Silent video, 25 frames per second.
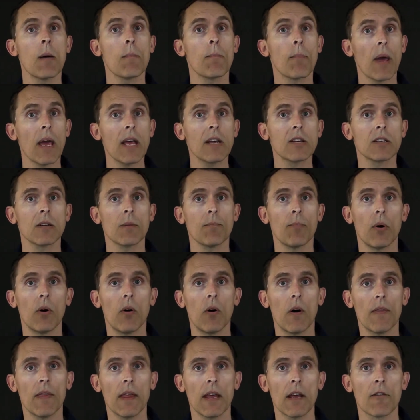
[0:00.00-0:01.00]
based
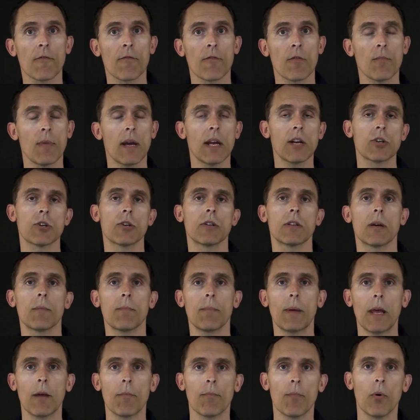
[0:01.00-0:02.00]
upon the information that
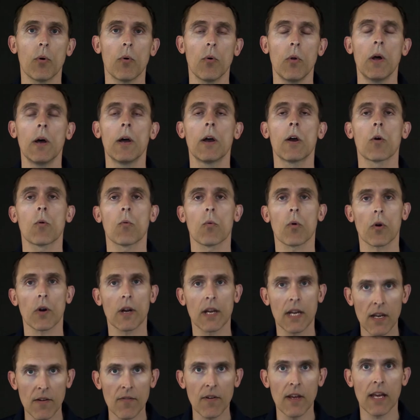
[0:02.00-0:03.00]
people were
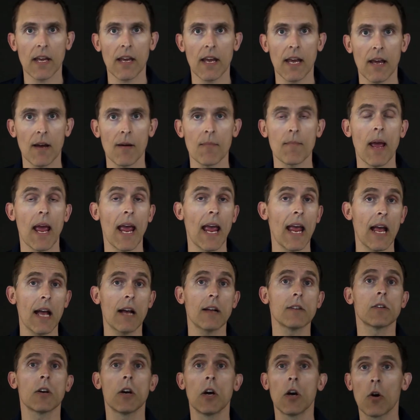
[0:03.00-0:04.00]
giving him
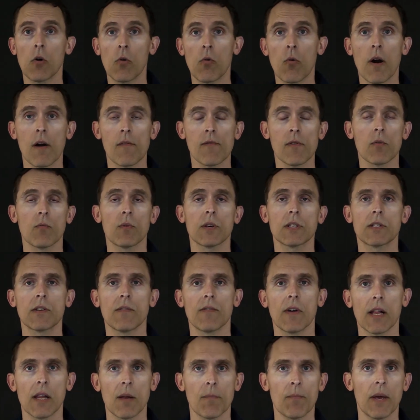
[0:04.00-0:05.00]
and whoever was
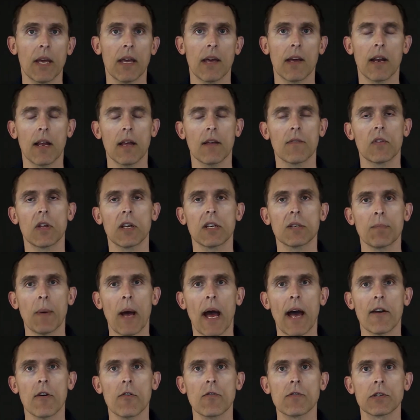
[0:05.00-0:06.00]
developing any of these
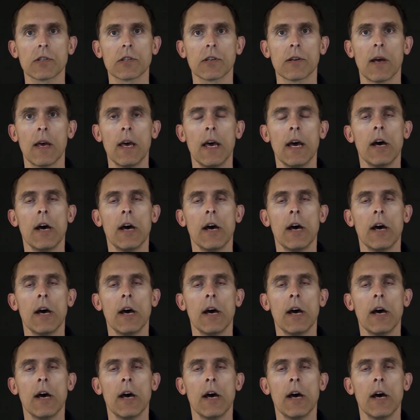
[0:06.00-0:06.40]
patterns.